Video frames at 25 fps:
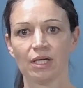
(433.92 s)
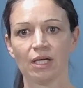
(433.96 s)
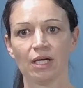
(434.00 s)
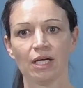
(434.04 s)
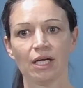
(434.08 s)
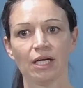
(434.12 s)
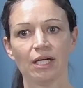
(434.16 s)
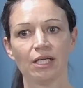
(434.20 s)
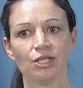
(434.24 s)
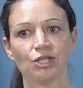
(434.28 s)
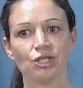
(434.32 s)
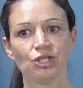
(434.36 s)

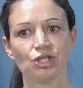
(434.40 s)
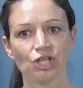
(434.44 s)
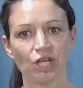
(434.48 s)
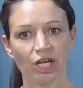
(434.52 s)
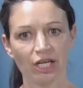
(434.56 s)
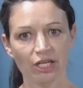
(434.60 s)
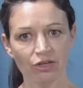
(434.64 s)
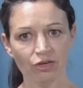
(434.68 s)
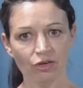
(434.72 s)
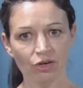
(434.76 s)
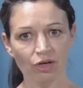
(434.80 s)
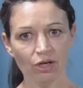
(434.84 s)
In
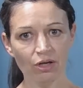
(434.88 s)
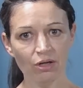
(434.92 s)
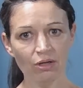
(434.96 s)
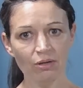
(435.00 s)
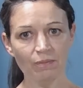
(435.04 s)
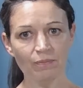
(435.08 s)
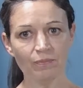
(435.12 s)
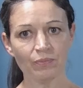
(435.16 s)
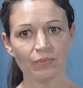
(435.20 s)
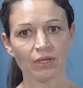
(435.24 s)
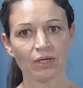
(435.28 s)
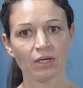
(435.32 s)

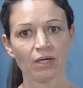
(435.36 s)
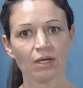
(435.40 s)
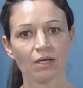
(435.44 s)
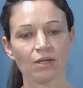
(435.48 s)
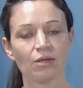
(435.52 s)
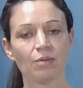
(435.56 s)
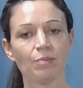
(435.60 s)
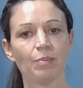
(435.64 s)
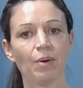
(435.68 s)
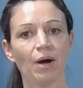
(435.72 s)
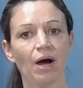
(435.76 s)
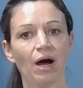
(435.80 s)
general,
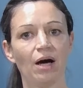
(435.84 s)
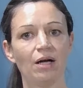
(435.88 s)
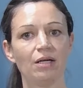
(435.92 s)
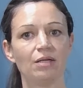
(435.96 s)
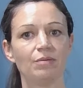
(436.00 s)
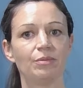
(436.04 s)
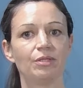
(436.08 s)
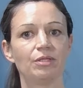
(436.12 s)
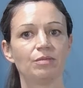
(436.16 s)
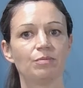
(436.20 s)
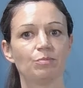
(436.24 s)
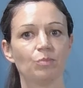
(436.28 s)
the
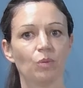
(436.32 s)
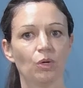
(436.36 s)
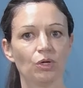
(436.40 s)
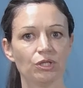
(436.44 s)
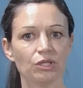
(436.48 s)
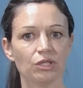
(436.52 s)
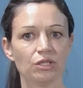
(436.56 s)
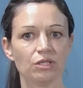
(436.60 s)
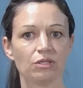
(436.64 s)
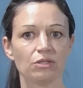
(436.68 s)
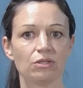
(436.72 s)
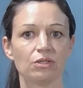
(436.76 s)
Parliament
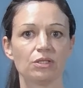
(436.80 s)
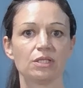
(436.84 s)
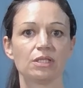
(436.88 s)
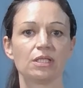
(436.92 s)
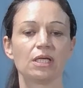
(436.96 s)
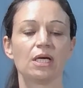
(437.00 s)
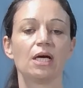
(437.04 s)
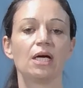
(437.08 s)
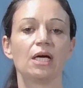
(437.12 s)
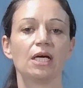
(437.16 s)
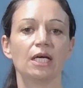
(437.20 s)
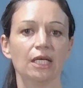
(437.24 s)
monitors
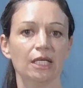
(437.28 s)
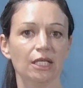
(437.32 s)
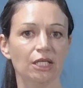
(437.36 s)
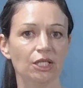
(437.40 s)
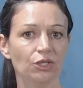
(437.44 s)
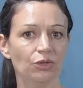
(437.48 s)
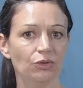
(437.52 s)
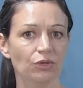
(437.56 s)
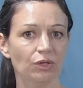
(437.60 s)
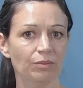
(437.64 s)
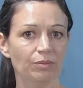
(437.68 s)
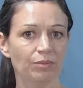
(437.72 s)

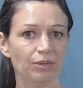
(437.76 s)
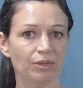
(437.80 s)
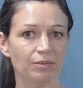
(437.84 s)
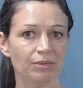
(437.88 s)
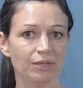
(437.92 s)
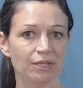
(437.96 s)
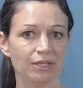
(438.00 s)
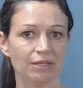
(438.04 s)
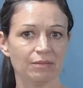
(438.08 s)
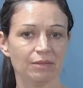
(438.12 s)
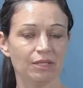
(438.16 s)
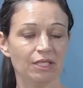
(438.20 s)

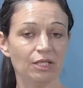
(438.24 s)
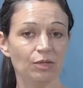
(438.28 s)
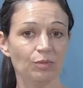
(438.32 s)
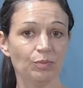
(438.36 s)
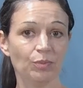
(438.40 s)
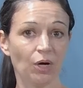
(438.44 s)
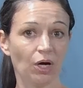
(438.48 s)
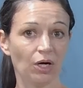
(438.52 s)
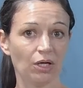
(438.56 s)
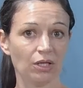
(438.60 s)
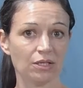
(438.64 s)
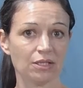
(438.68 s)
EU
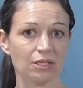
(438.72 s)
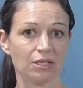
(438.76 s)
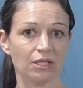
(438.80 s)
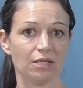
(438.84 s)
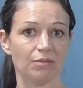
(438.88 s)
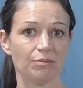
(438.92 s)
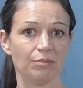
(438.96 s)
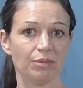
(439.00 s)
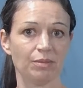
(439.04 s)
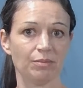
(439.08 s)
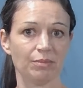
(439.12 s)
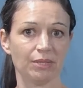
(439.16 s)
policy
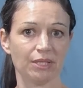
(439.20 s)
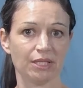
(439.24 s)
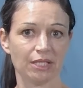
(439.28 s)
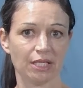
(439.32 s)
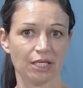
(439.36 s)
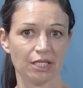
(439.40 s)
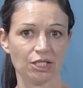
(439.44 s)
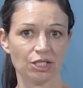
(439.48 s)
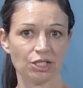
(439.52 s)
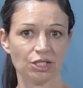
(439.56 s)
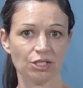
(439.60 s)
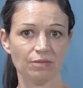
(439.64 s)

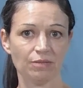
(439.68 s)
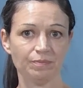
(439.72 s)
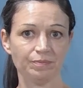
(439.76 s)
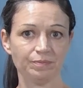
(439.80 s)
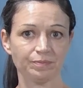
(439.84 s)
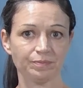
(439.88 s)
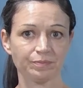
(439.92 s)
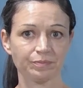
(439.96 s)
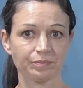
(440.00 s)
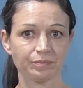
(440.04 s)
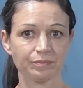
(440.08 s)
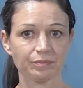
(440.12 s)
implementation
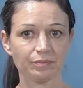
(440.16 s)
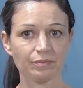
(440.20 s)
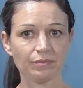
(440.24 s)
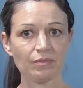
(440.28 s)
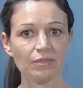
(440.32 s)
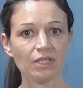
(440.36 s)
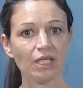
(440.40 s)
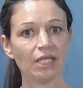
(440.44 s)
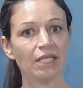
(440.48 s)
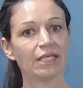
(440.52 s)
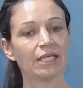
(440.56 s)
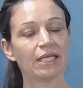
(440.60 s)

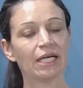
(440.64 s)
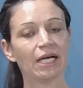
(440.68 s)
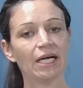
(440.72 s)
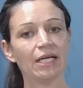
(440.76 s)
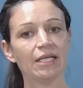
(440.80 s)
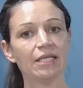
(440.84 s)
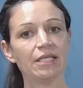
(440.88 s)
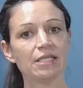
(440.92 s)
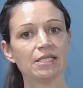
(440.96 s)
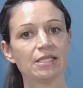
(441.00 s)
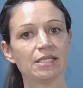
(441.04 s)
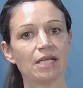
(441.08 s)
and
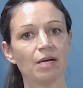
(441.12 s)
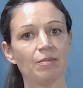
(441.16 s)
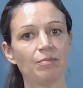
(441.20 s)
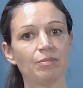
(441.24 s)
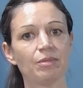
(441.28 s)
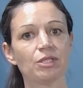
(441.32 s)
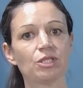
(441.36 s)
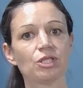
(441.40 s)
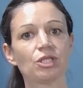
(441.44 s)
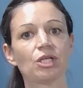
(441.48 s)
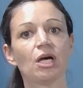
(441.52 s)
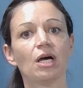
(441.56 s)
can
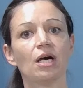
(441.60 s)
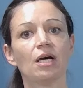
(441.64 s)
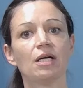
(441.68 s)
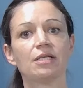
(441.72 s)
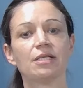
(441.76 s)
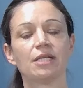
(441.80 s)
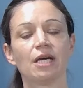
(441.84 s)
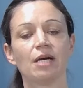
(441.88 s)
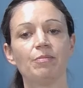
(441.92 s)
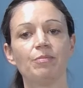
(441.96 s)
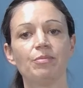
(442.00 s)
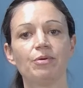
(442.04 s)
establish
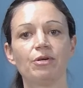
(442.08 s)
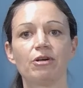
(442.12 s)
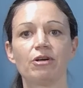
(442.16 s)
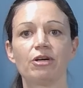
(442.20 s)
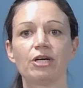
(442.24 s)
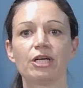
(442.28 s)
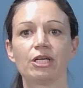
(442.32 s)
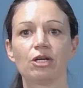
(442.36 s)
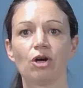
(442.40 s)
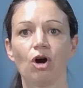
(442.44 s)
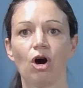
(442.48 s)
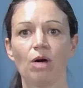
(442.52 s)

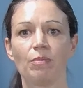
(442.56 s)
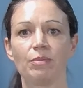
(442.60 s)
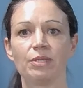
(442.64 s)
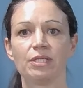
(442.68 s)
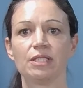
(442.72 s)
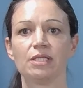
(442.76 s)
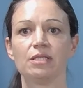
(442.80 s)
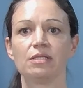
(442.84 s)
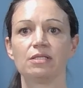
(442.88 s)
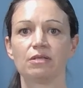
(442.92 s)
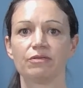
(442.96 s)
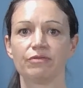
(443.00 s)
temporary
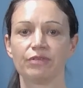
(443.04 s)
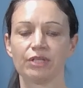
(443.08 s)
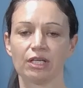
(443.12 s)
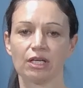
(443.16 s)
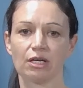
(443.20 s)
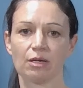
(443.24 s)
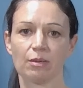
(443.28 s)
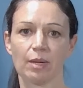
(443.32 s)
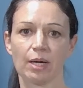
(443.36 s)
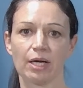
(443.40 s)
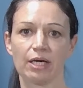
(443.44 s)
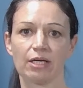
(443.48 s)
committees of
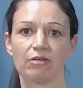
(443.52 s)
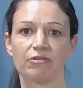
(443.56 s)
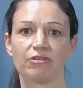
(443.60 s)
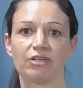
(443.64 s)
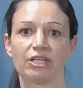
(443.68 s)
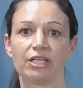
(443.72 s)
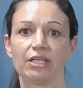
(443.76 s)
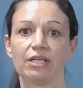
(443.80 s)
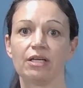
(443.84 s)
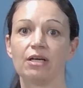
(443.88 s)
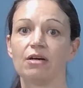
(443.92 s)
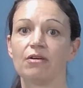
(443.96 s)

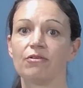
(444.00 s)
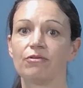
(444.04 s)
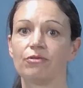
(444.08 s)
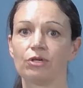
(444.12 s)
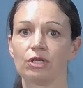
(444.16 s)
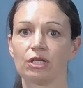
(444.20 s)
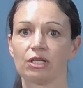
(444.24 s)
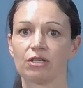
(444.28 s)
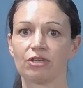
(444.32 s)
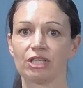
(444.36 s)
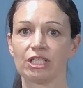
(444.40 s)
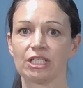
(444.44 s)
inquiry for
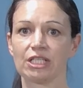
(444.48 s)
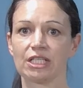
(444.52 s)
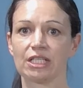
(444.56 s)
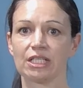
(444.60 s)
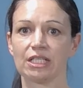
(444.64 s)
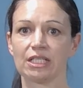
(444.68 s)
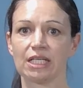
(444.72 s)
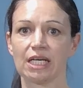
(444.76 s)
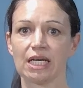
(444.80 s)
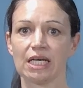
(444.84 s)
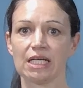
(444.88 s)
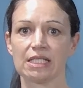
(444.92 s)

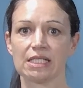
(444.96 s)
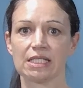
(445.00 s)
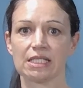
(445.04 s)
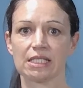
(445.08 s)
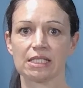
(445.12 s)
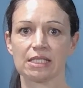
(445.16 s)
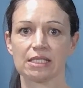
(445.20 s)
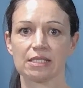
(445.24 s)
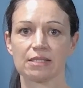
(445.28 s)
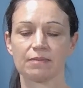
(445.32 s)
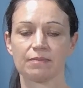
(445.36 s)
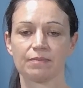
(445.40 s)
critical
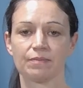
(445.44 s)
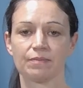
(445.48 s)
cases.